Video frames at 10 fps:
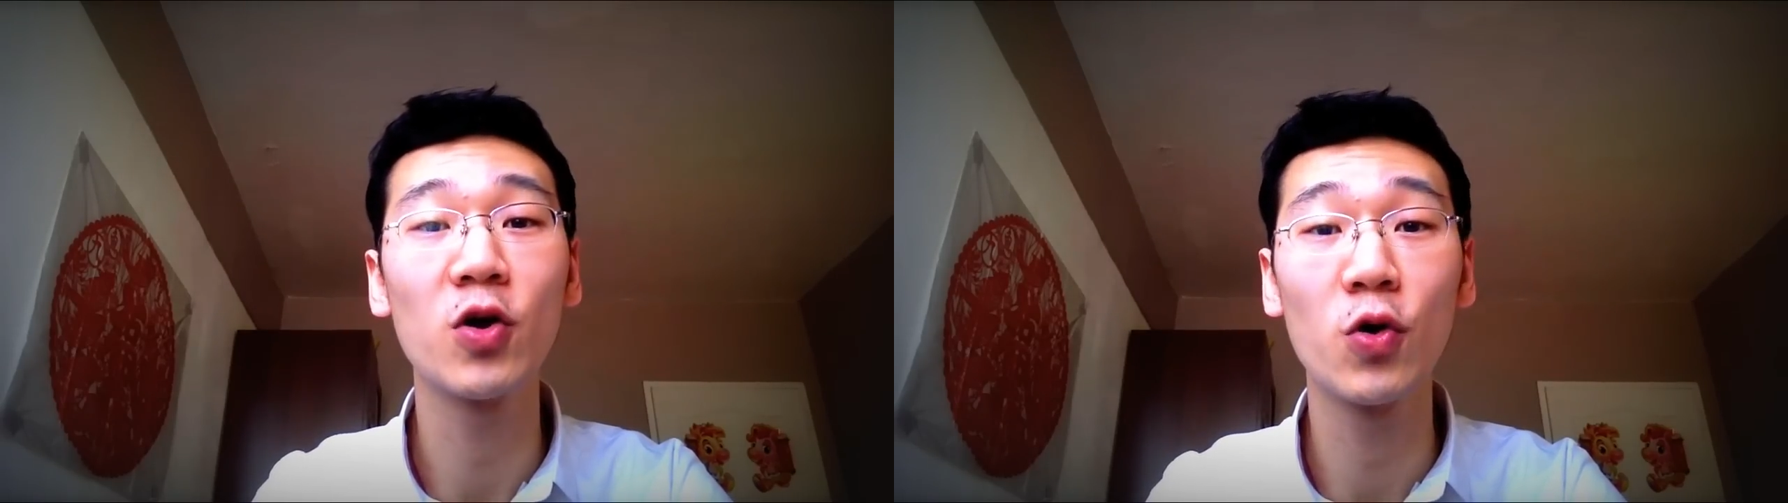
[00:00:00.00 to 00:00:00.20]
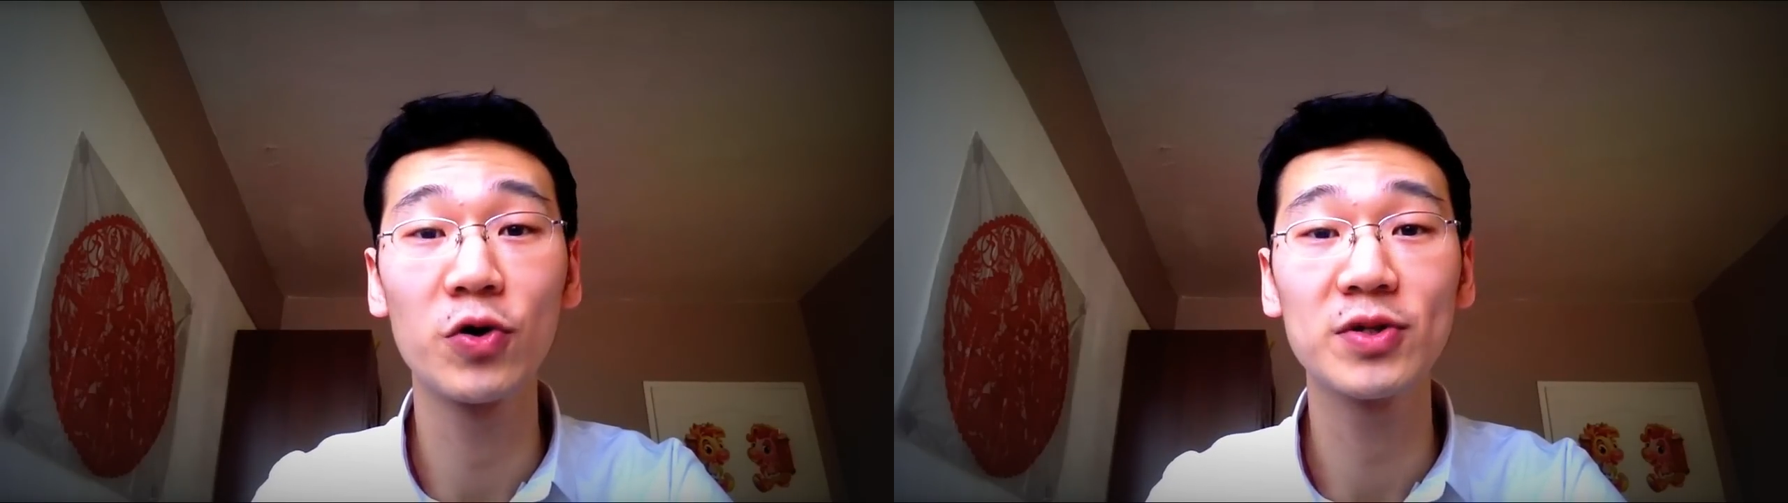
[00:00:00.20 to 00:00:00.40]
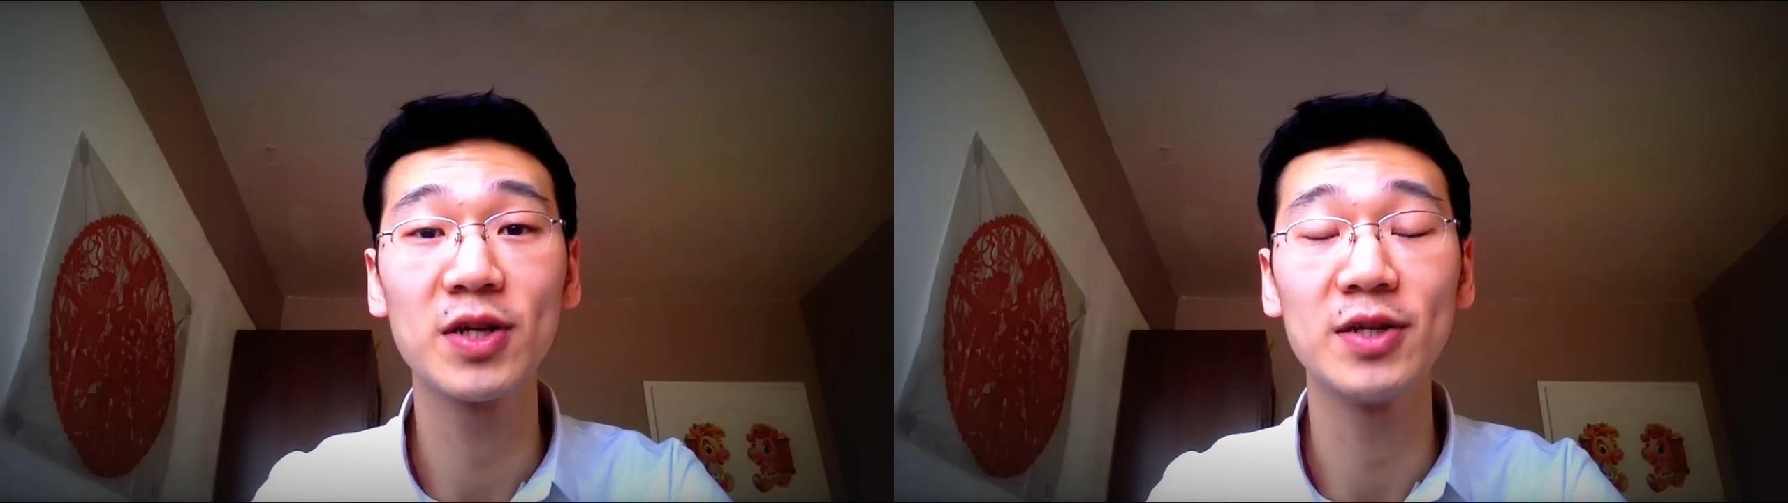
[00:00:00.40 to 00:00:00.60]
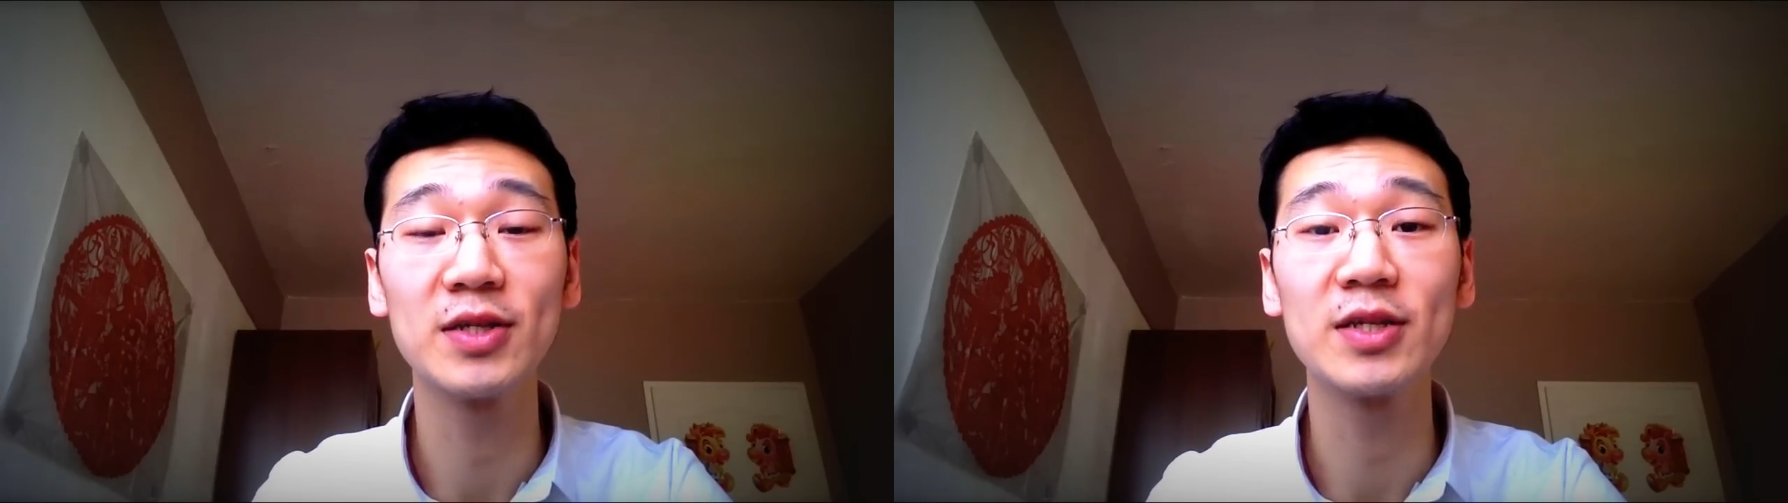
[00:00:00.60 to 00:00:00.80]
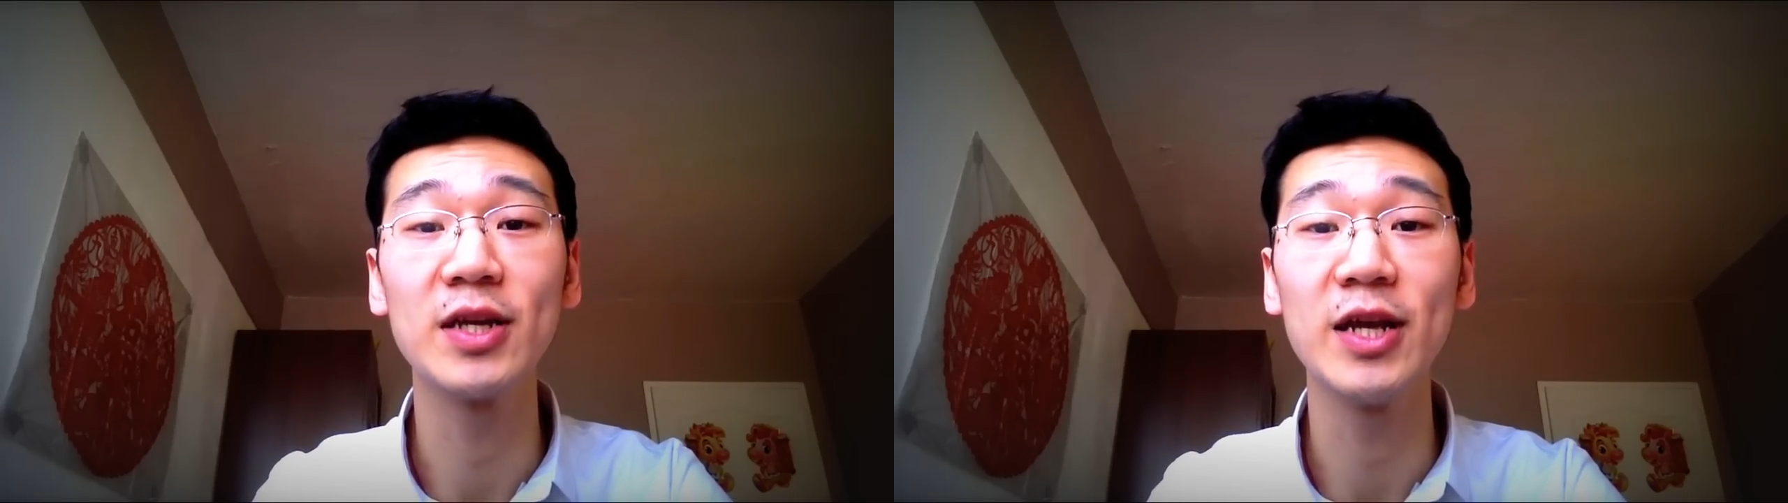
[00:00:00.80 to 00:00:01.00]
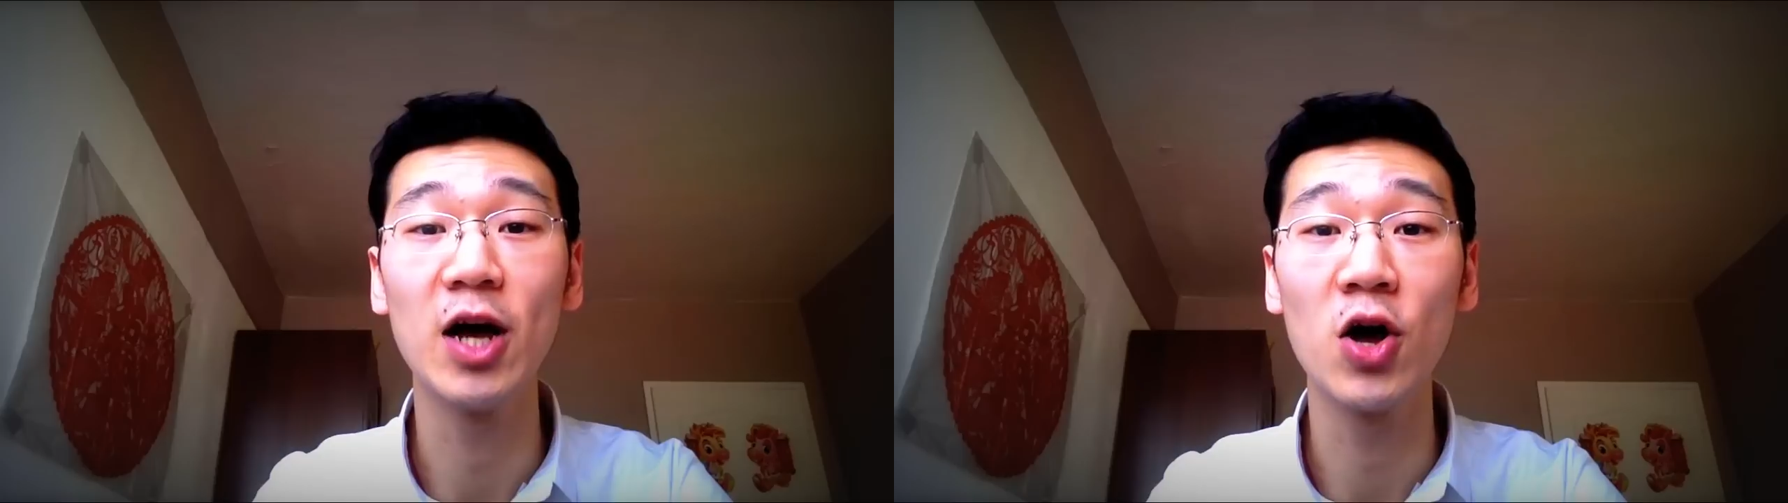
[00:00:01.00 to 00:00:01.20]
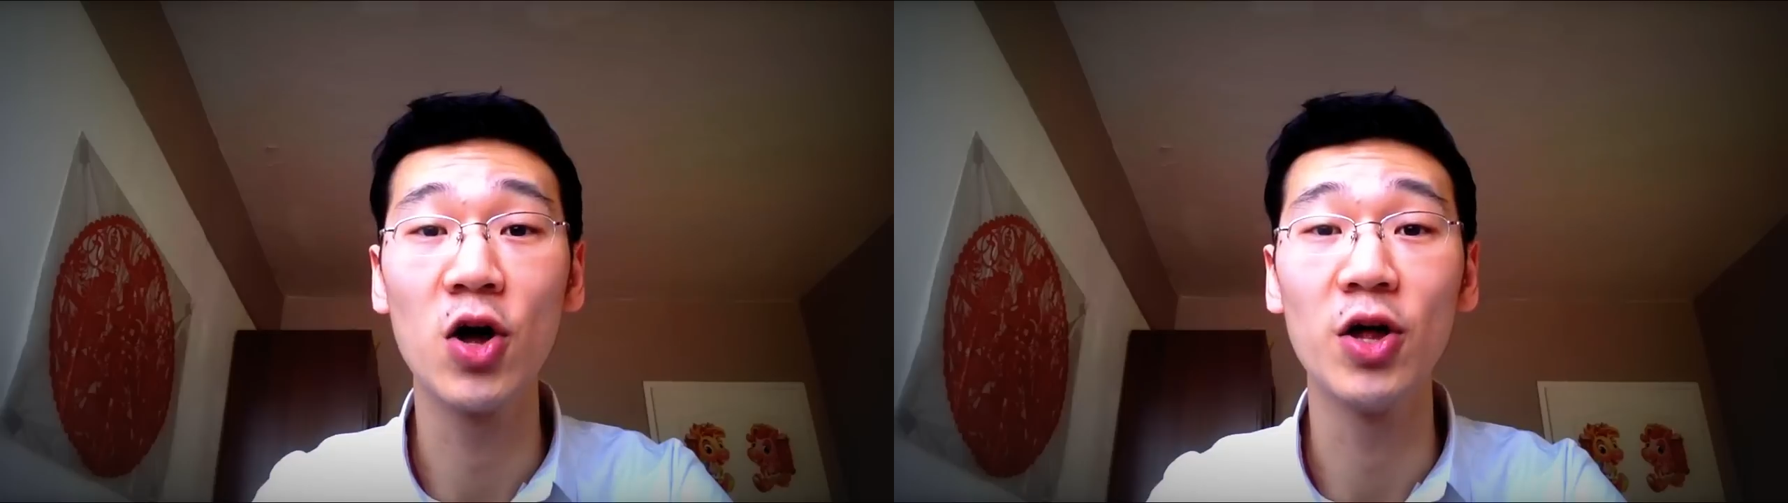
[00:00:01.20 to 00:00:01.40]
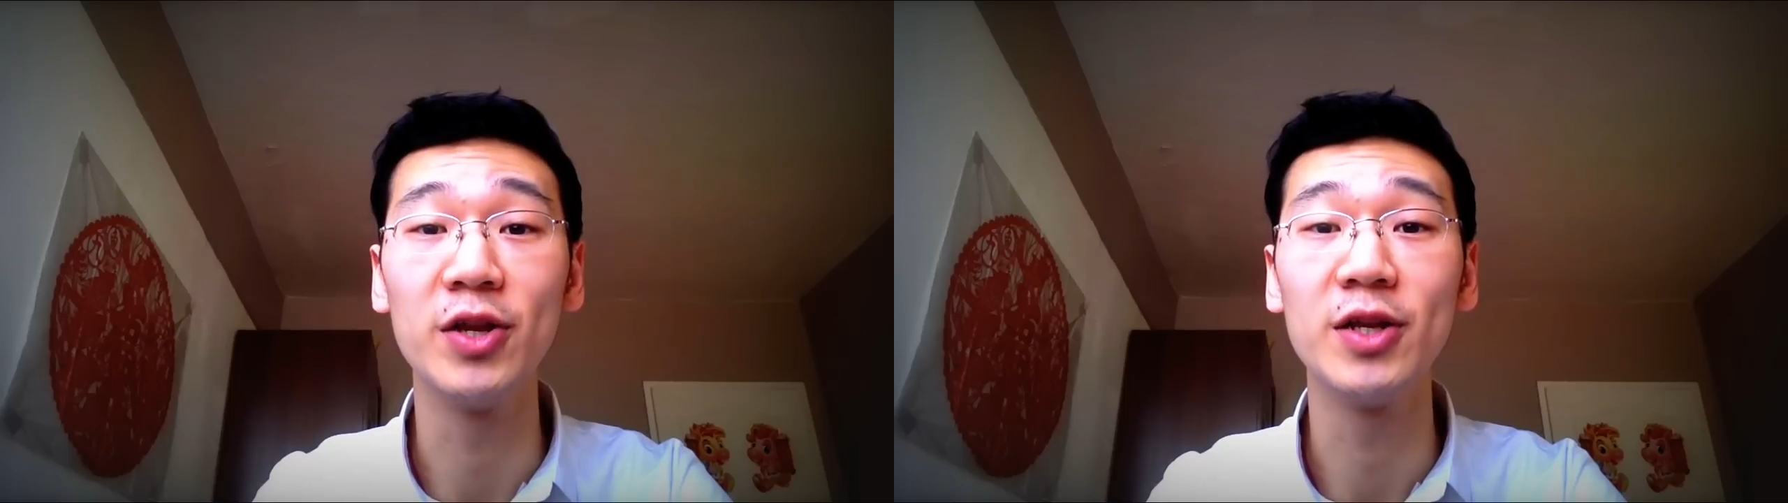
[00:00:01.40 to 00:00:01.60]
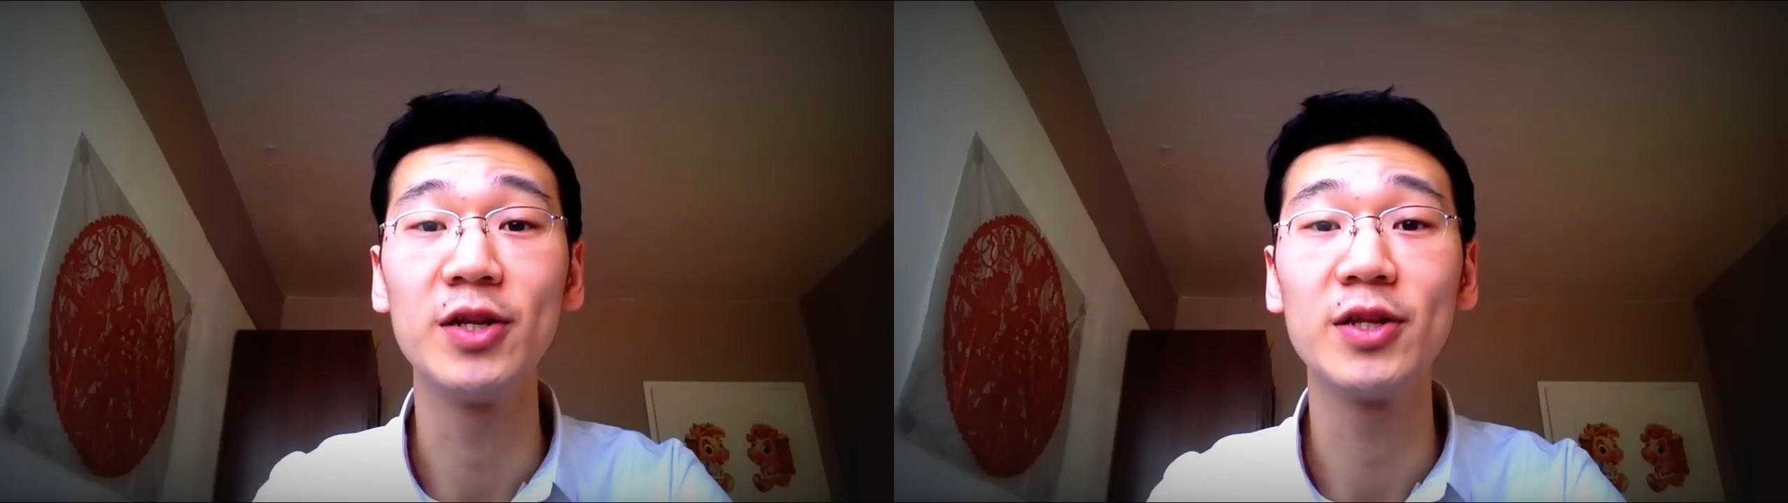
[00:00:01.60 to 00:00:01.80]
courses on